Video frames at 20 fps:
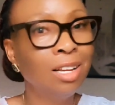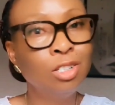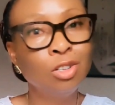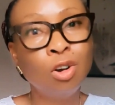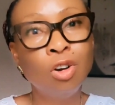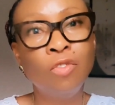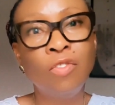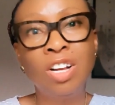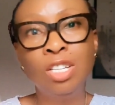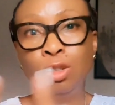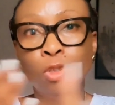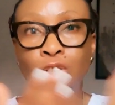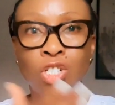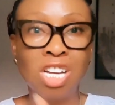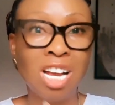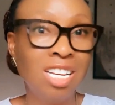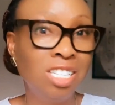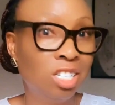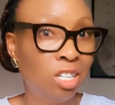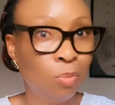over to
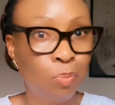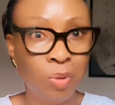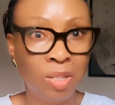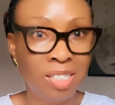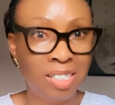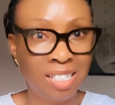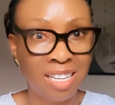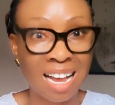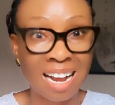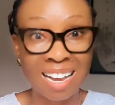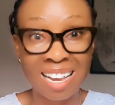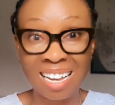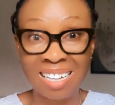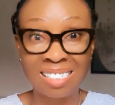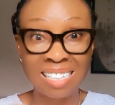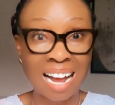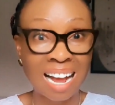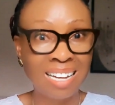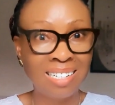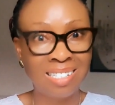ChatGPT and
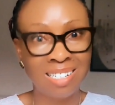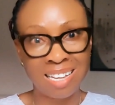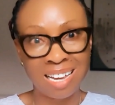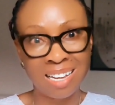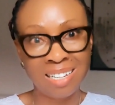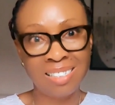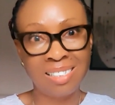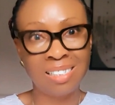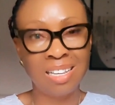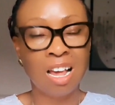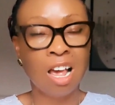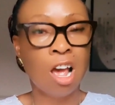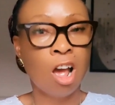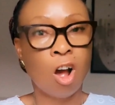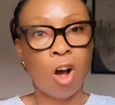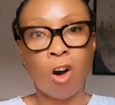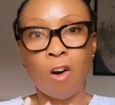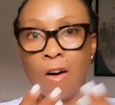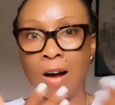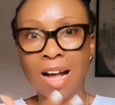get ideas,
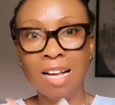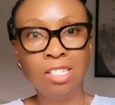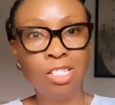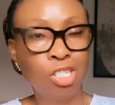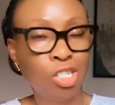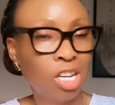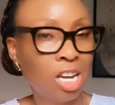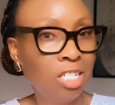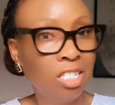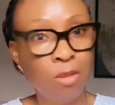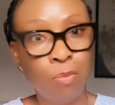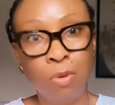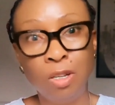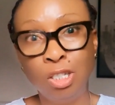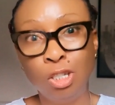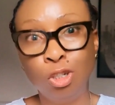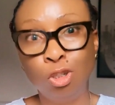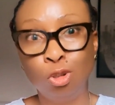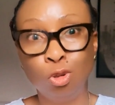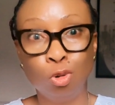or ask
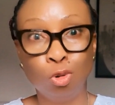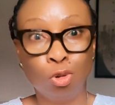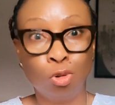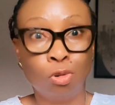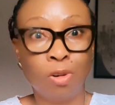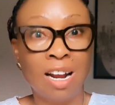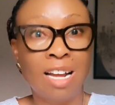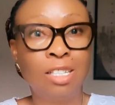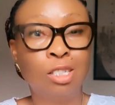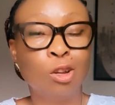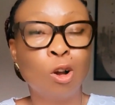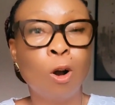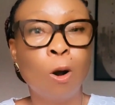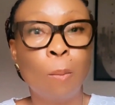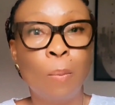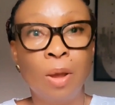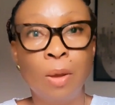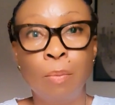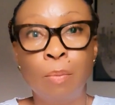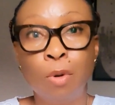ChatGPT to write
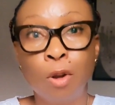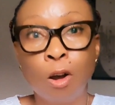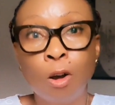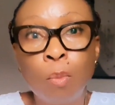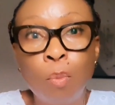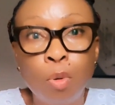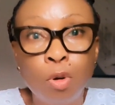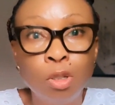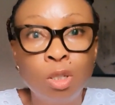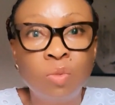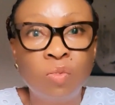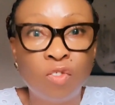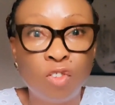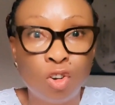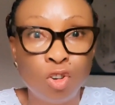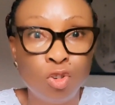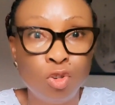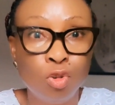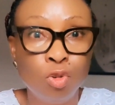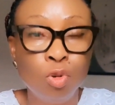up a blog post for
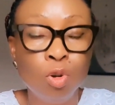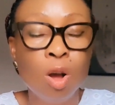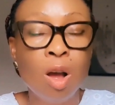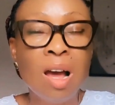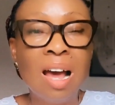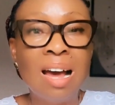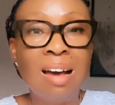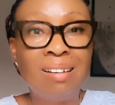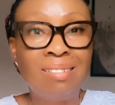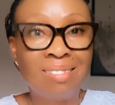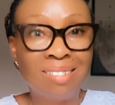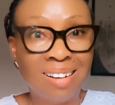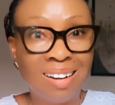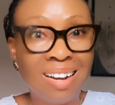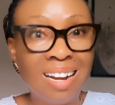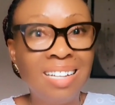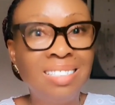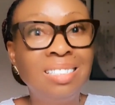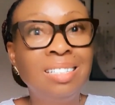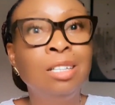you
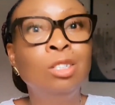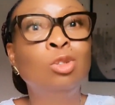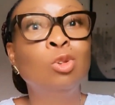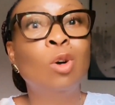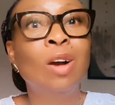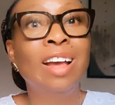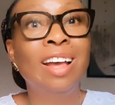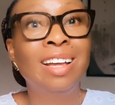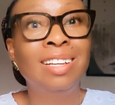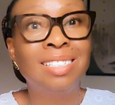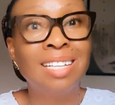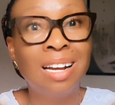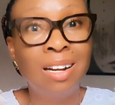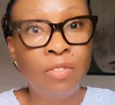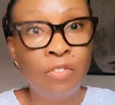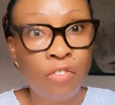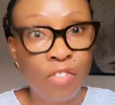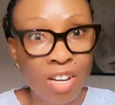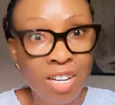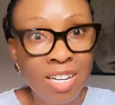relating to health
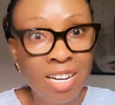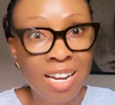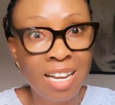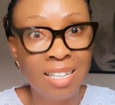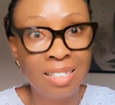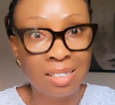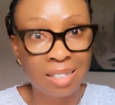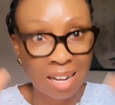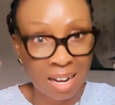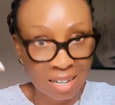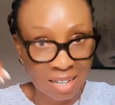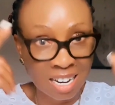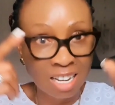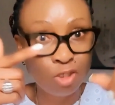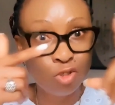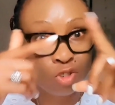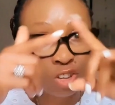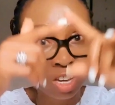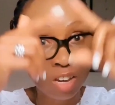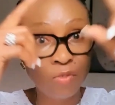and fitness, and then
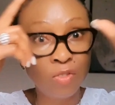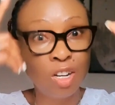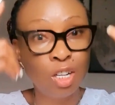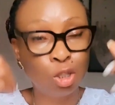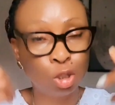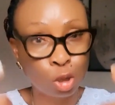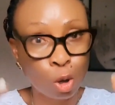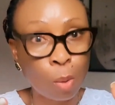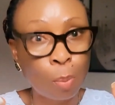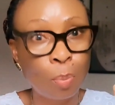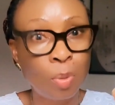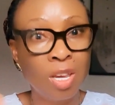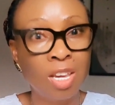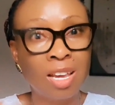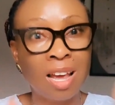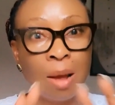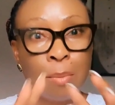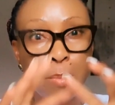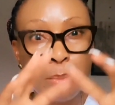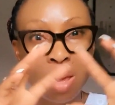you give the topic
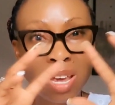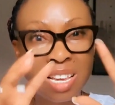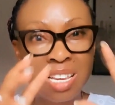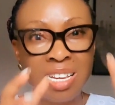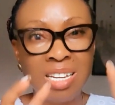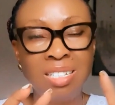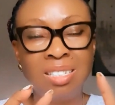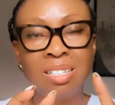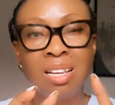and make it